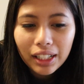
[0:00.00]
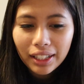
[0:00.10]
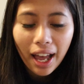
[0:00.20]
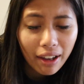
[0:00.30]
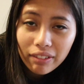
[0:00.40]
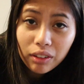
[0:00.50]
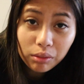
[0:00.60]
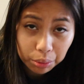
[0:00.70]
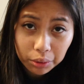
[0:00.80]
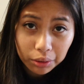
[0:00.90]
not having a
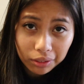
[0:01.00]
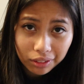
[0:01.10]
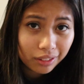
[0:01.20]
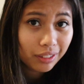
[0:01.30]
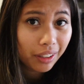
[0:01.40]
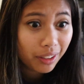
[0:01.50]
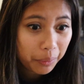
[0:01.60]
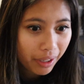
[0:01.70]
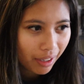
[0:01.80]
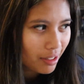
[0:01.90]
rule on the
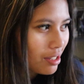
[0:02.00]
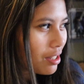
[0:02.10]
weekends.